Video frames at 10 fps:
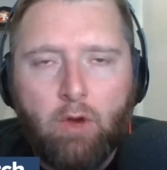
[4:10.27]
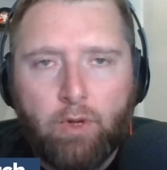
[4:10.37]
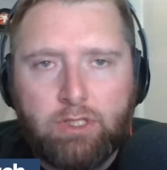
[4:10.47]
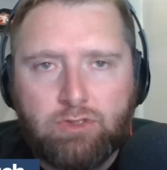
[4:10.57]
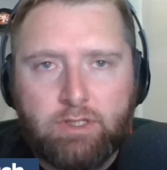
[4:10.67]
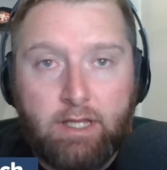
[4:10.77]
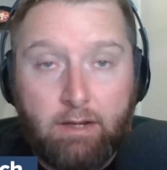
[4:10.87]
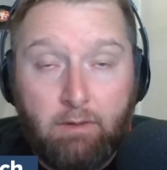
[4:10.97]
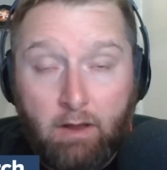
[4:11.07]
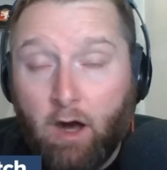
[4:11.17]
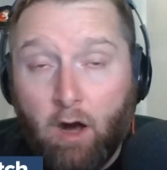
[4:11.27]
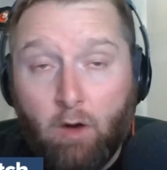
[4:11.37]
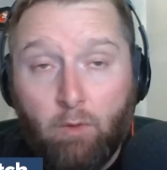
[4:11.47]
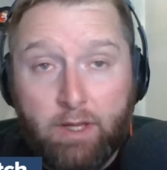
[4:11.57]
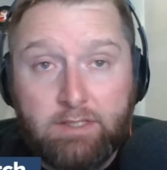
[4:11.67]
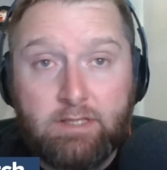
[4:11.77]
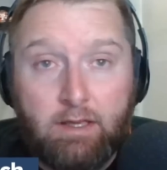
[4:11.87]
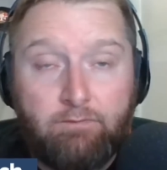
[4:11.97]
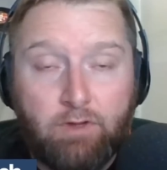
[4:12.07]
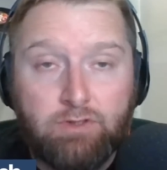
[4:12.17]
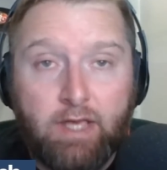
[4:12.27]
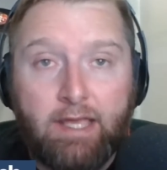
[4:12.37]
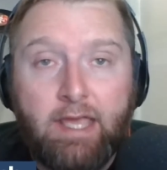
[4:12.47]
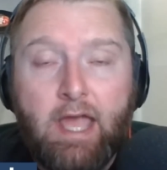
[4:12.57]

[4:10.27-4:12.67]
richly and always, it feels like,